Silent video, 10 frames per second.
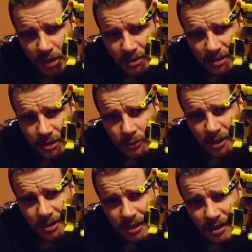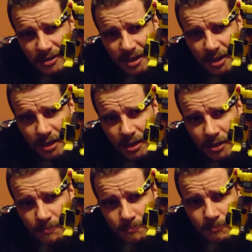See what it's like as a car
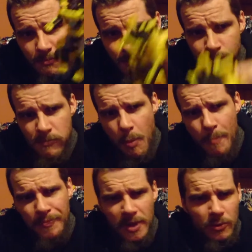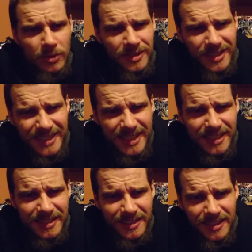once I get
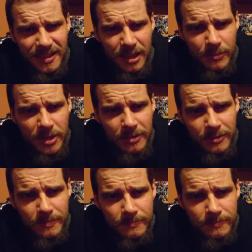it to car mode.